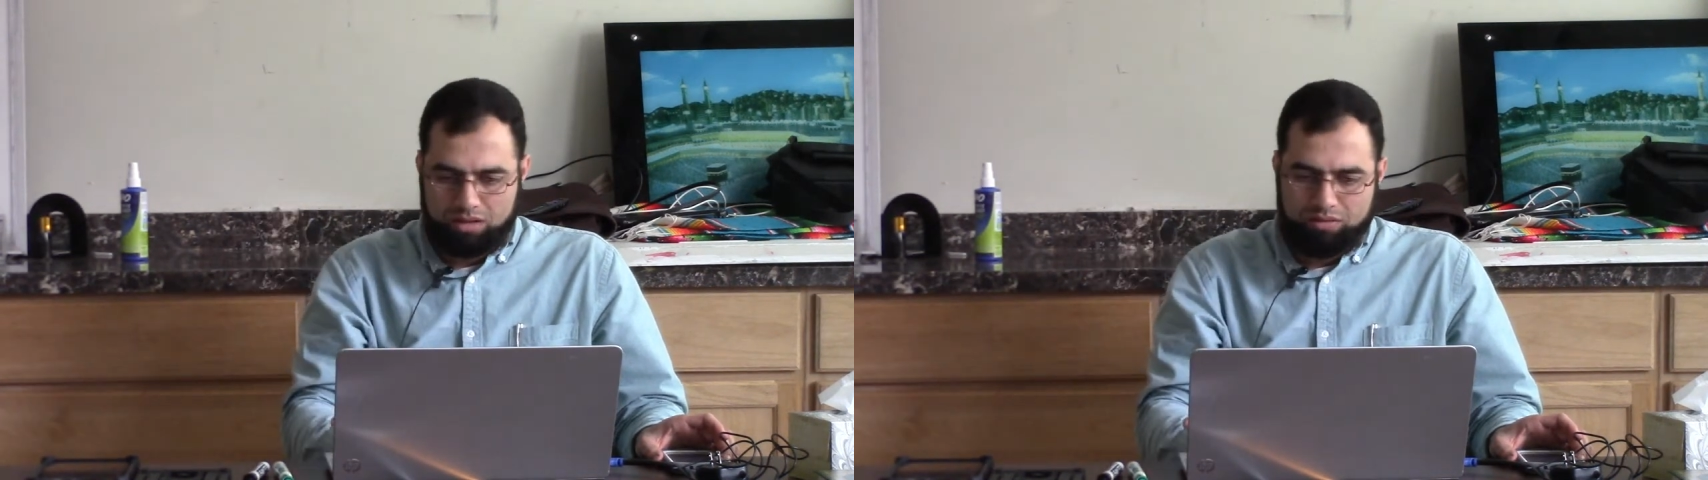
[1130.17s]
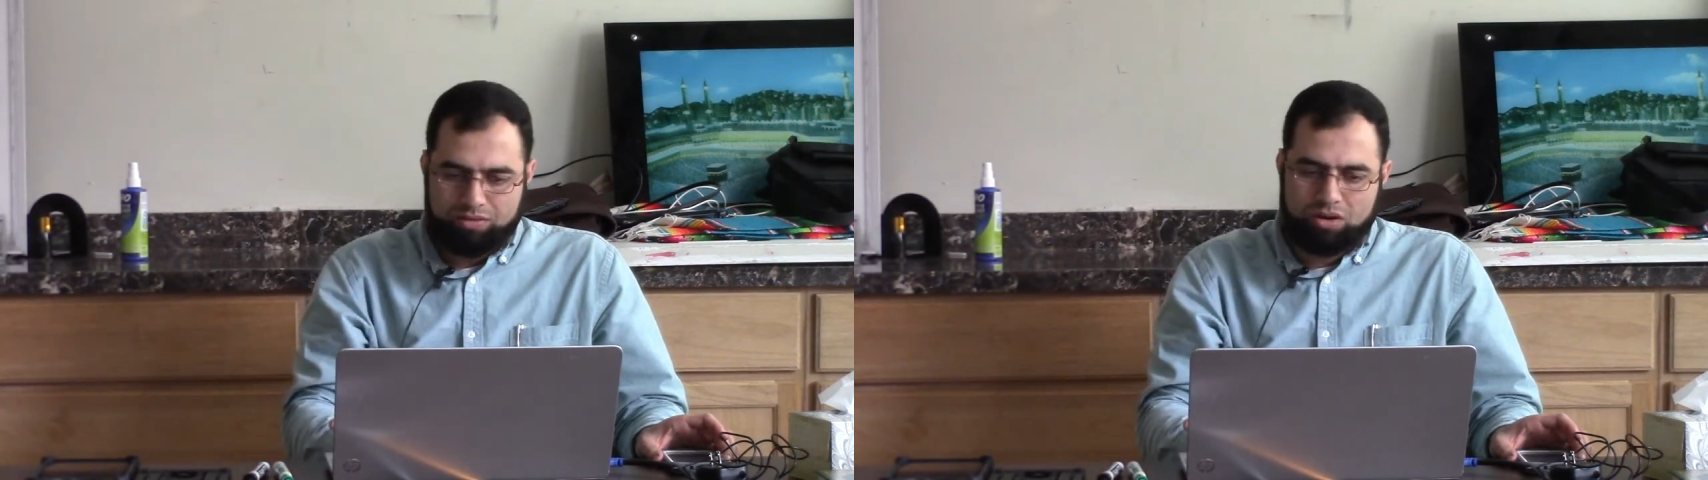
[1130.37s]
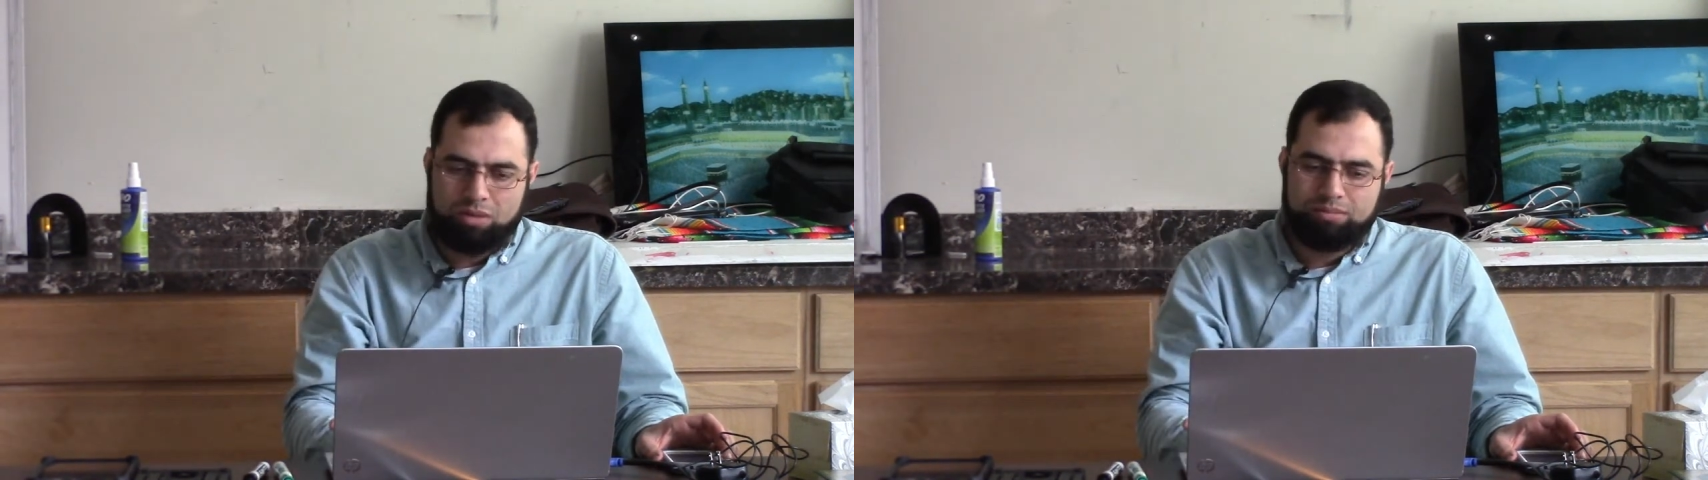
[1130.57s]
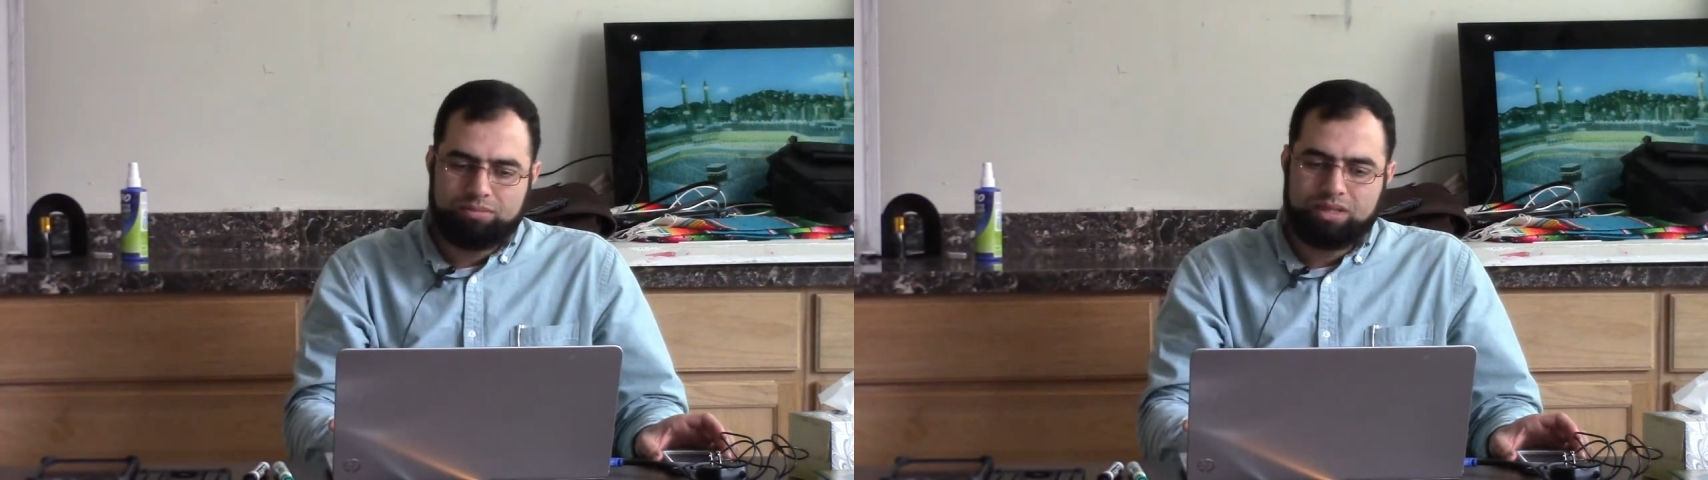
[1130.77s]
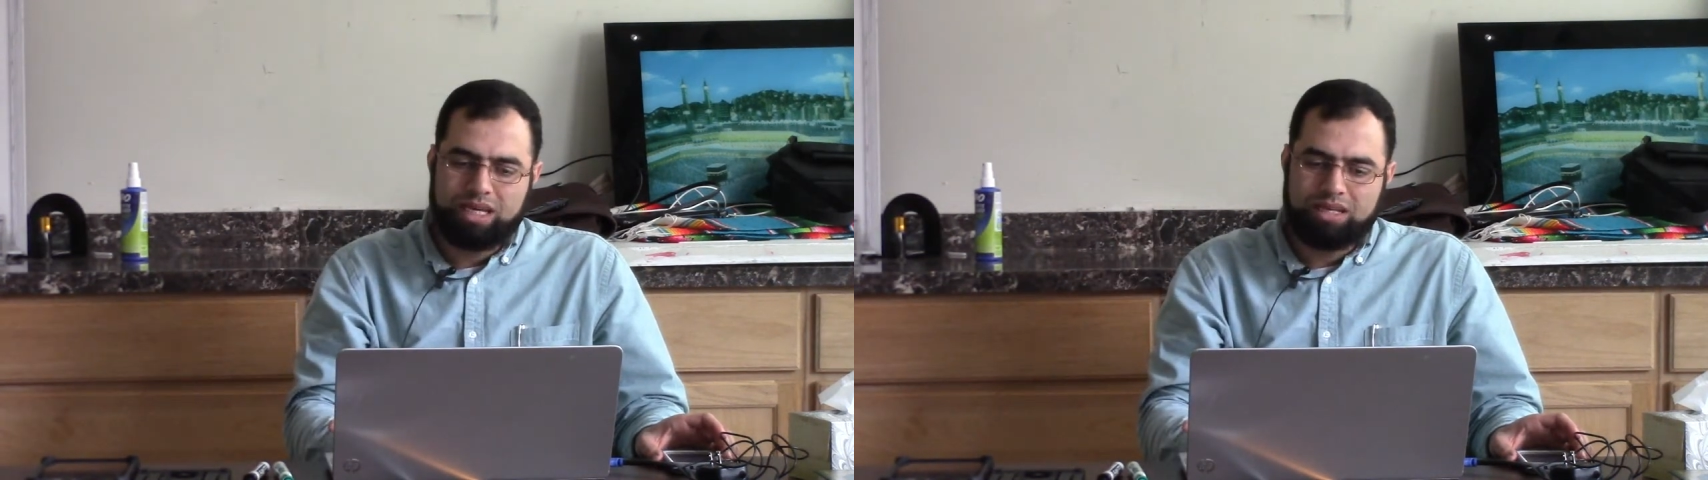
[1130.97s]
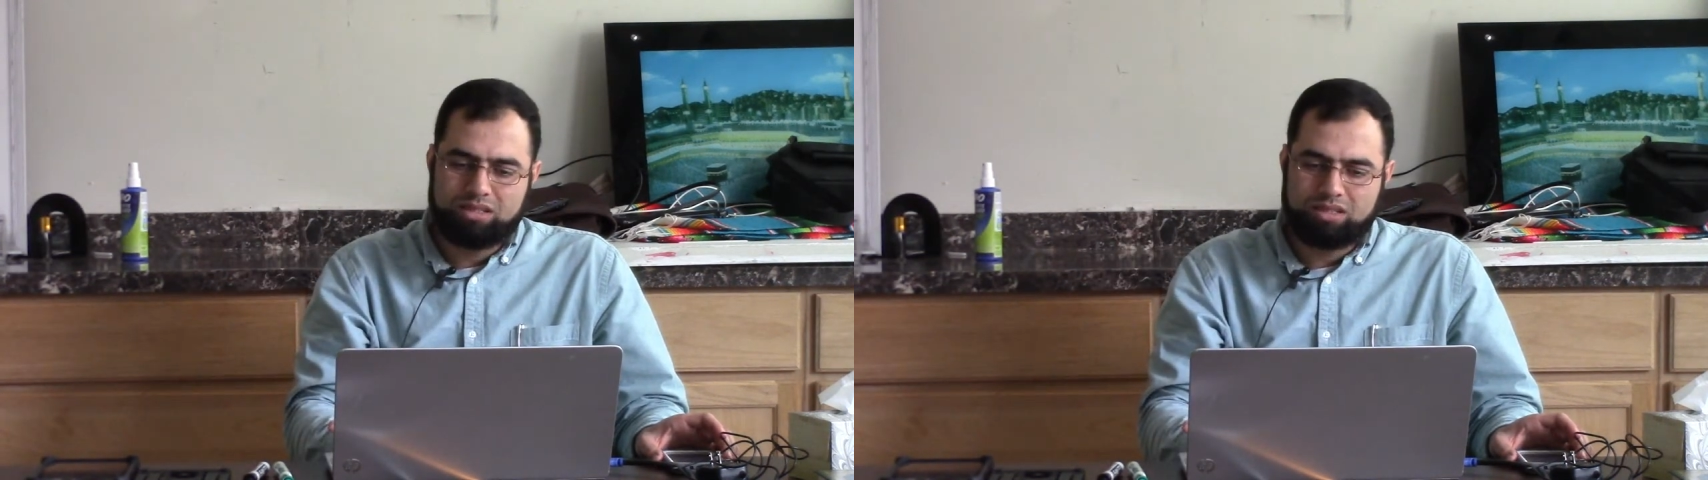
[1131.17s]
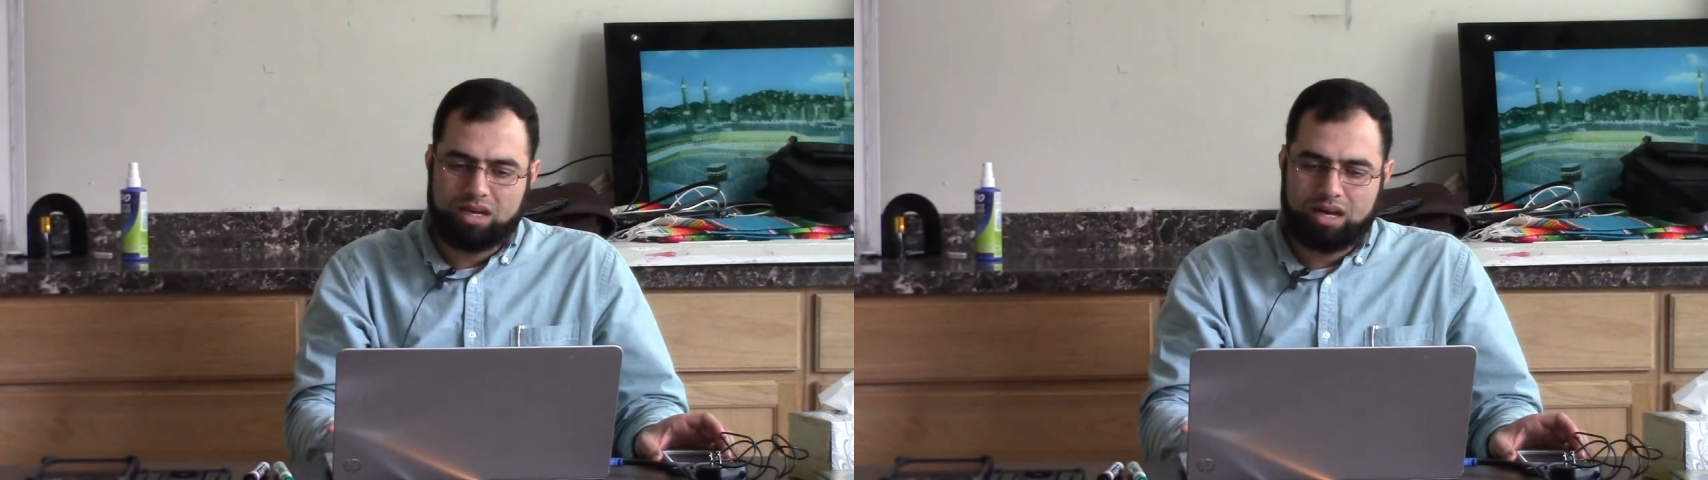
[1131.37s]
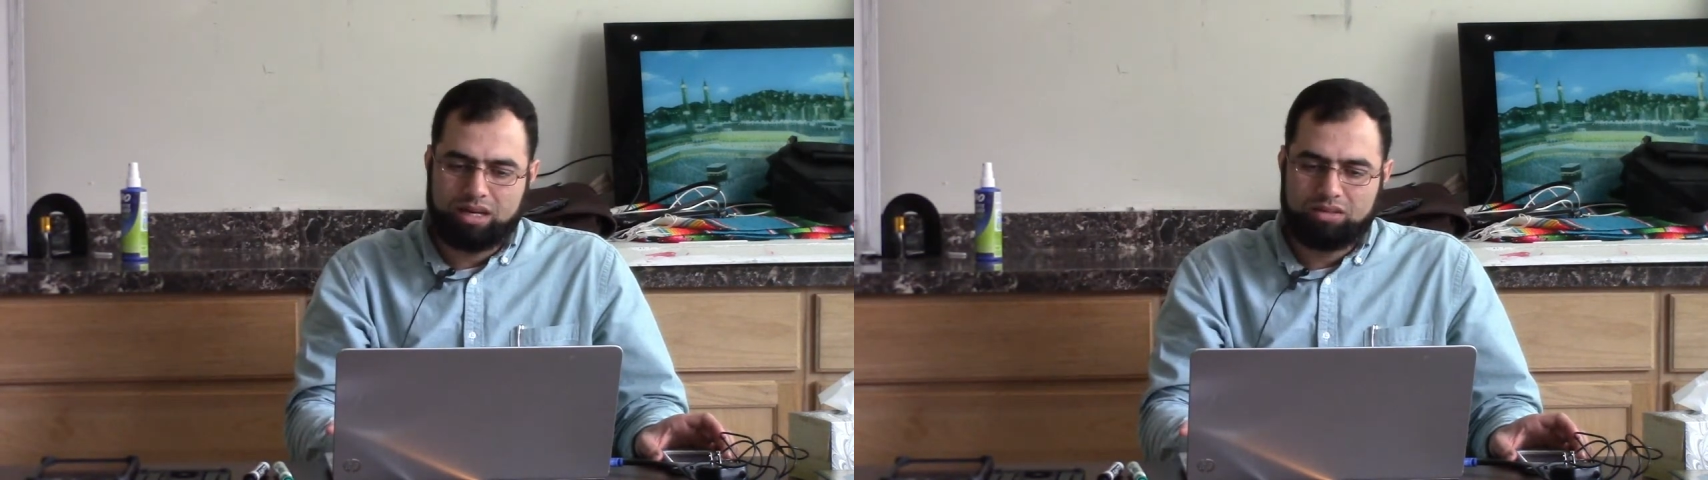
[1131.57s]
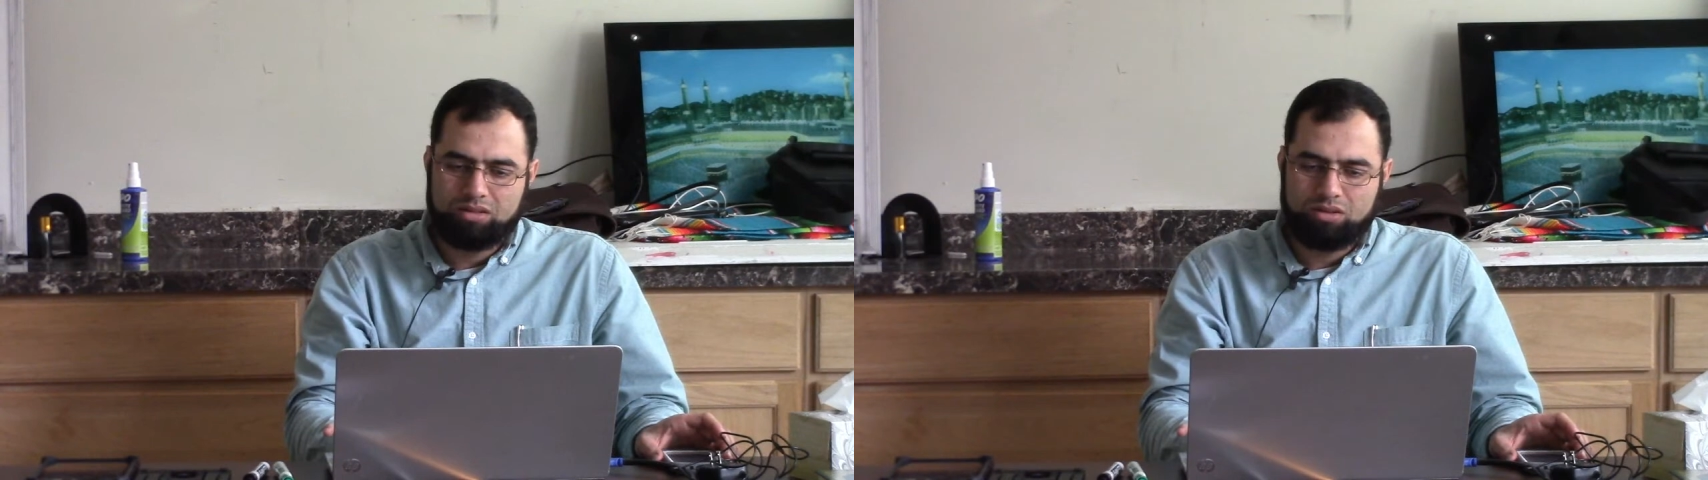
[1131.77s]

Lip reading: from inside.